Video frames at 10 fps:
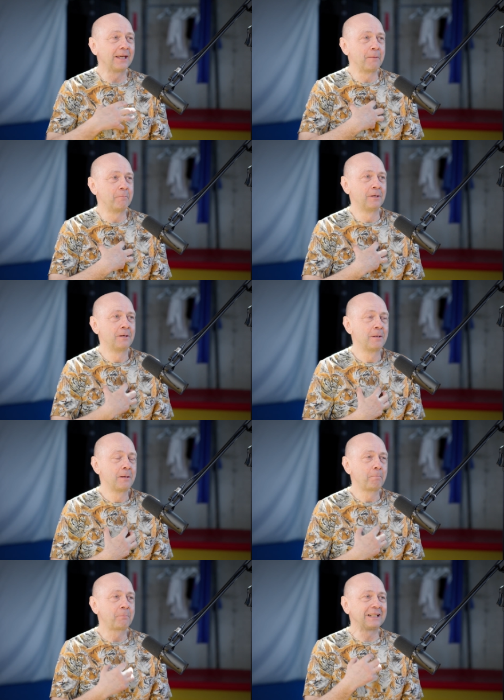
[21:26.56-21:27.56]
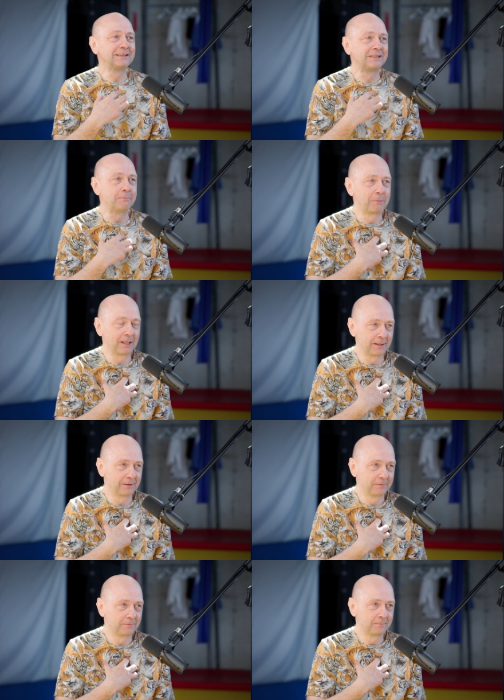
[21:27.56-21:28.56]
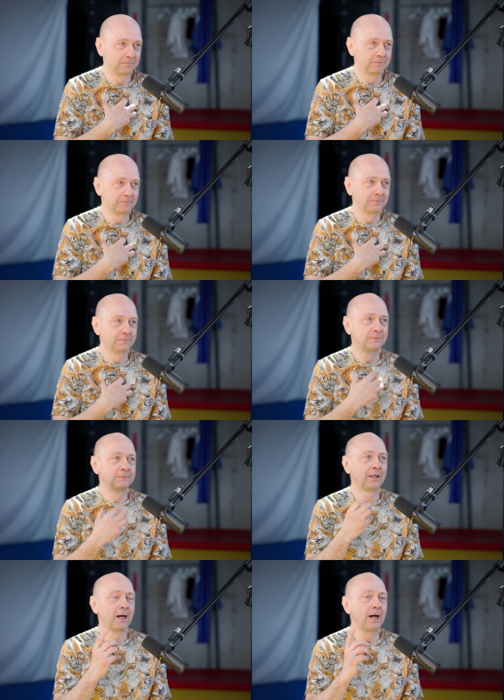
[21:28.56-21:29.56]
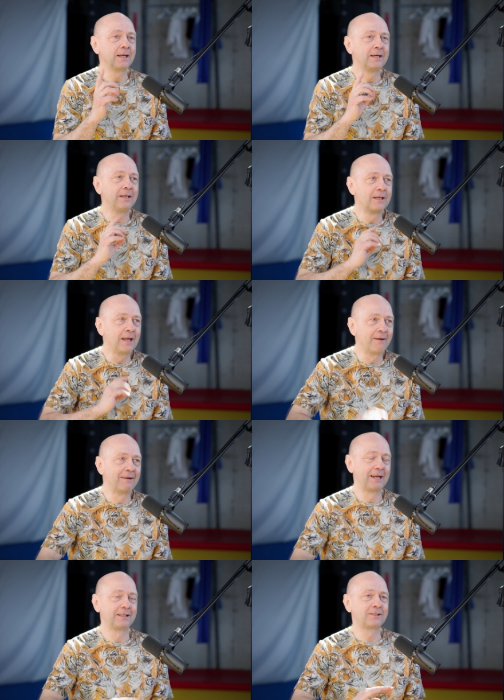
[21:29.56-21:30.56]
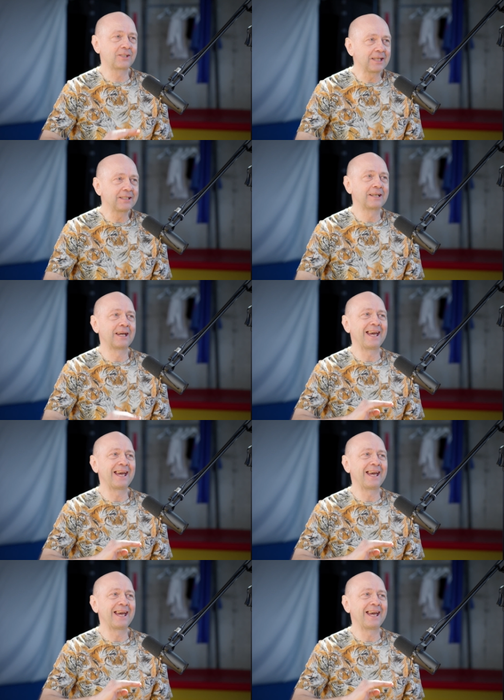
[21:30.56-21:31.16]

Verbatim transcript: am principal i never drink